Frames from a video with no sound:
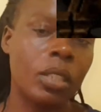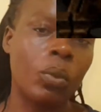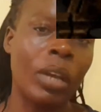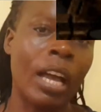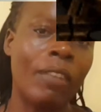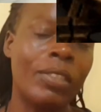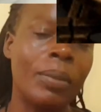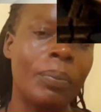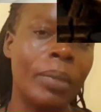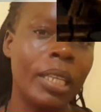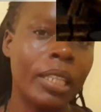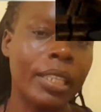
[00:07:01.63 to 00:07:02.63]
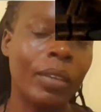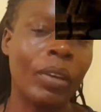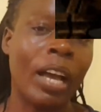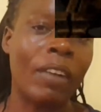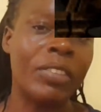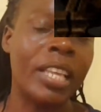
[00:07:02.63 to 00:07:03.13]
we have the milk, we
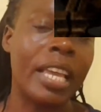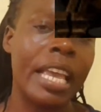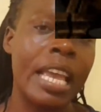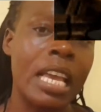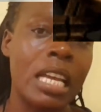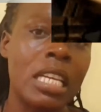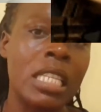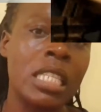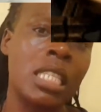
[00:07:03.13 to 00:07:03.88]
have the eggs,